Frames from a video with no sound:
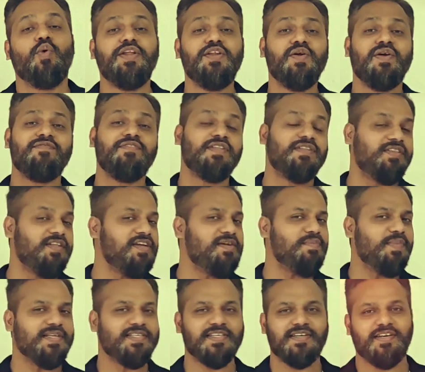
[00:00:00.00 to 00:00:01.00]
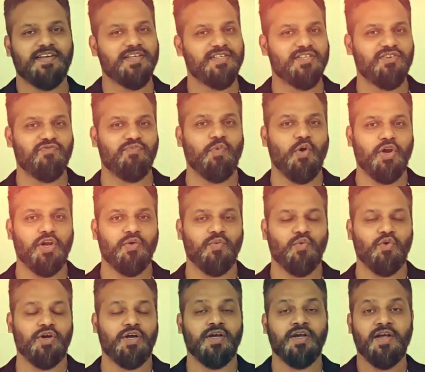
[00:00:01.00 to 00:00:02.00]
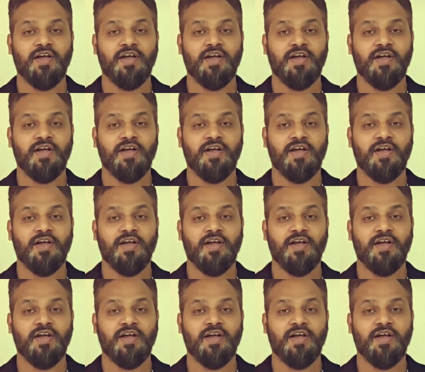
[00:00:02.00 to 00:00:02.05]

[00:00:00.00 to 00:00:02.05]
When you have the three musketeers of Mollywood,